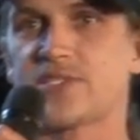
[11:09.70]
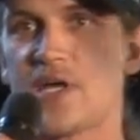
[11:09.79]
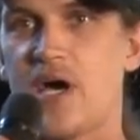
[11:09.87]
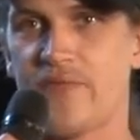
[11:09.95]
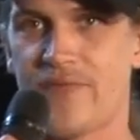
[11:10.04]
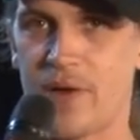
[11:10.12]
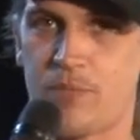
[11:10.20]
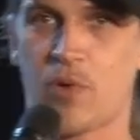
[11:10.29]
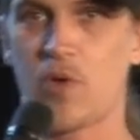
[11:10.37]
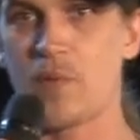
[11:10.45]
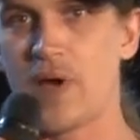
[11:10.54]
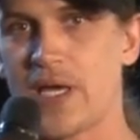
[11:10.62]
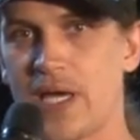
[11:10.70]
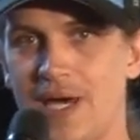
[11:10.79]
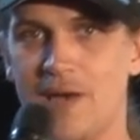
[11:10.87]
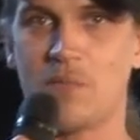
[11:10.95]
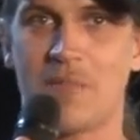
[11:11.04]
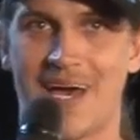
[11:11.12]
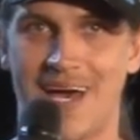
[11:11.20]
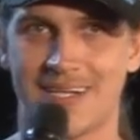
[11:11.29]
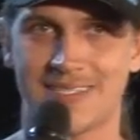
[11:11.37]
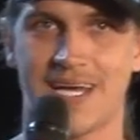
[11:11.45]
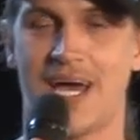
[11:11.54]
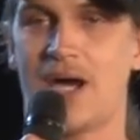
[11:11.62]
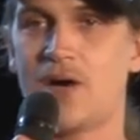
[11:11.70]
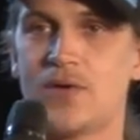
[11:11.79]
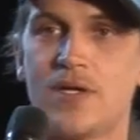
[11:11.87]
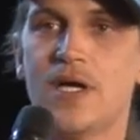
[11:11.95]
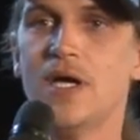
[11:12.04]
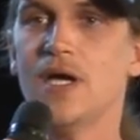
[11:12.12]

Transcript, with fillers: stuff, I'd pull my yam bags out.